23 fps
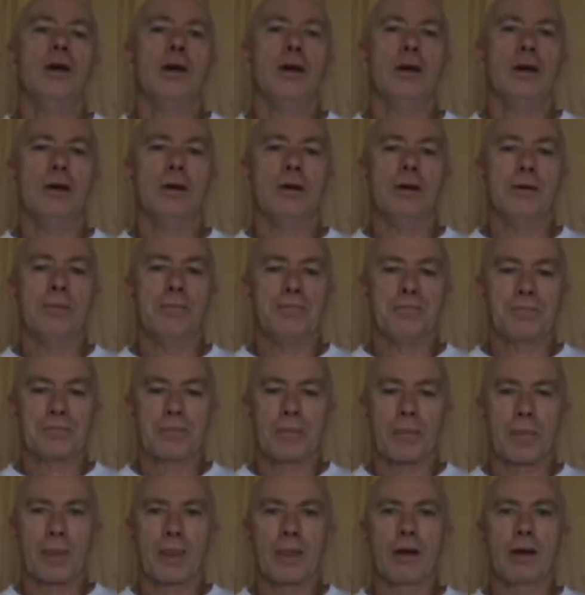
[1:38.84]

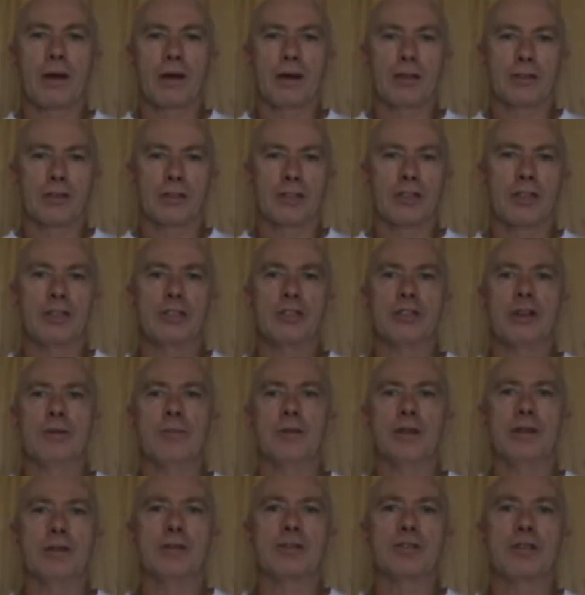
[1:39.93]
As I said, some
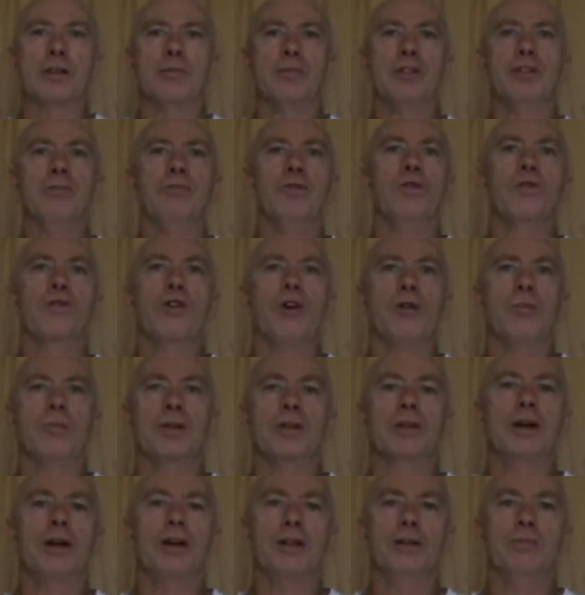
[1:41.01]
of the more
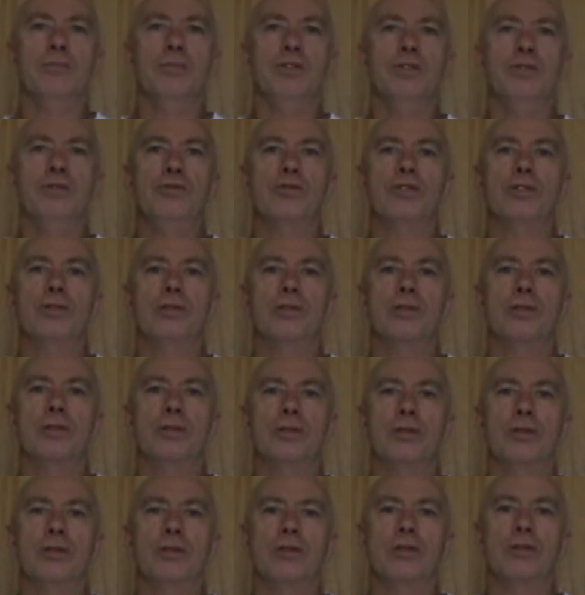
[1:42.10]
complicated moves
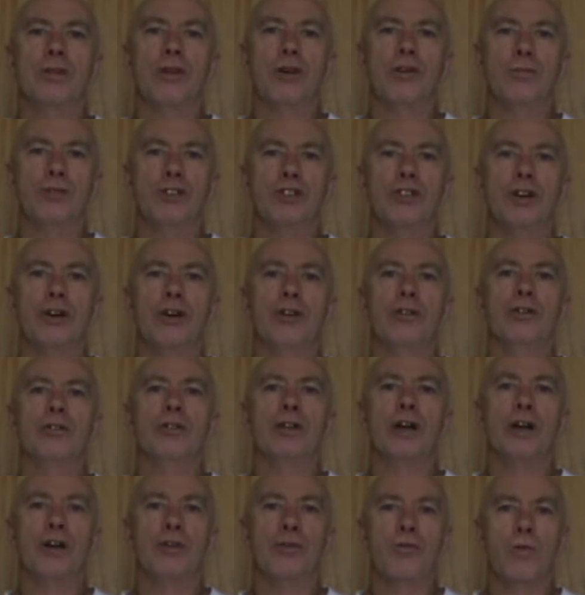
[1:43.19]
that I'll be showing you
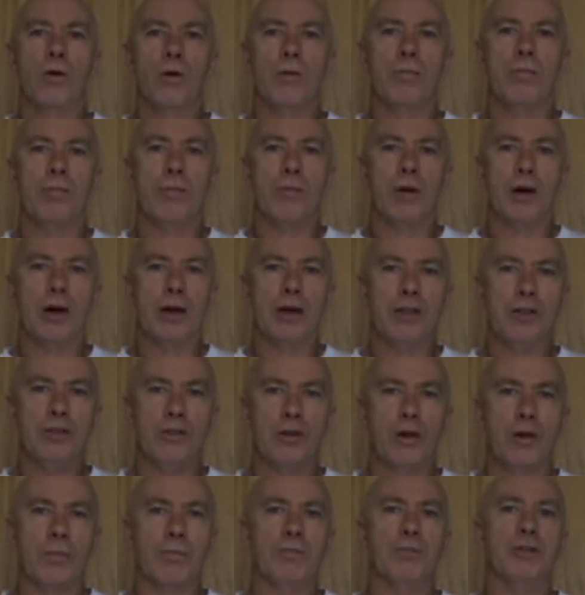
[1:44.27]
later on may
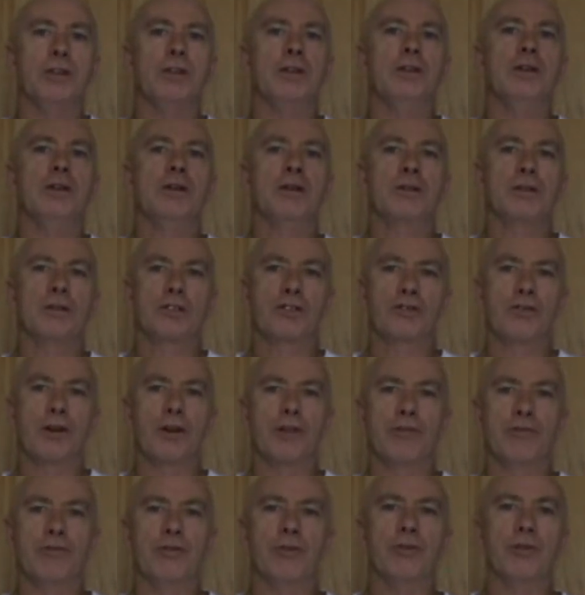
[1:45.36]
not be
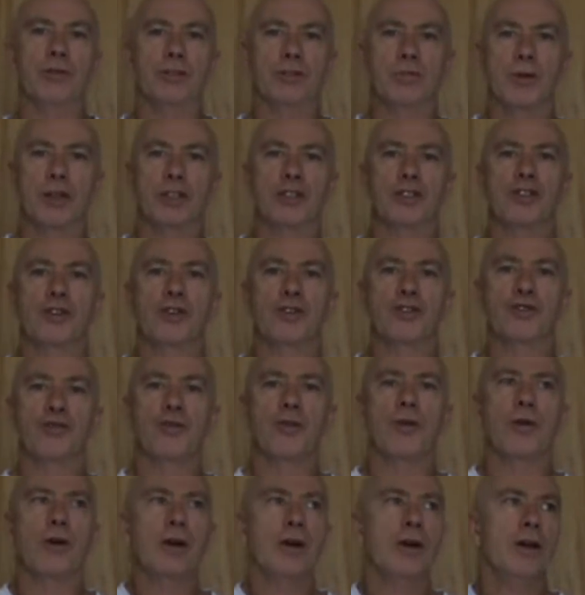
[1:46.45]
straightforward as much as I
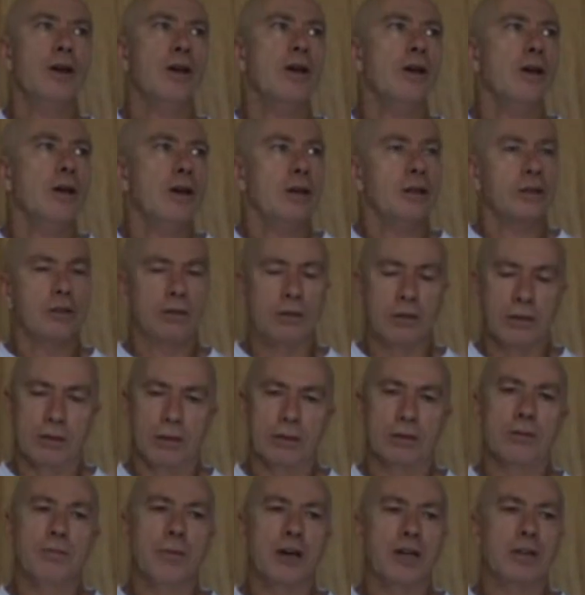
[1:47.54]
try
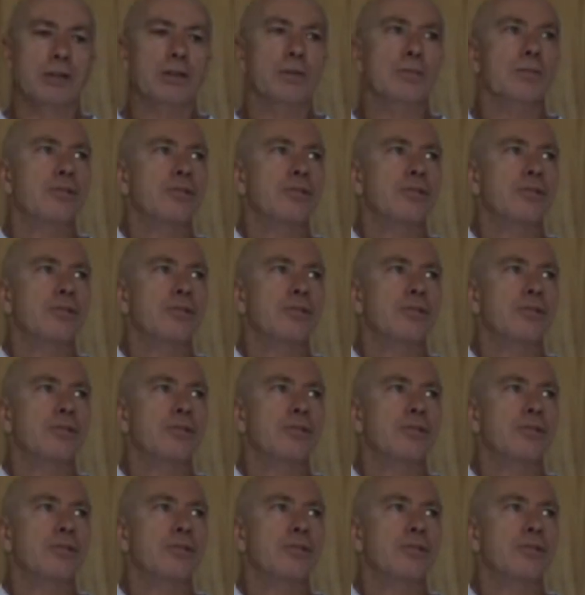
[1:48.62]
to make them.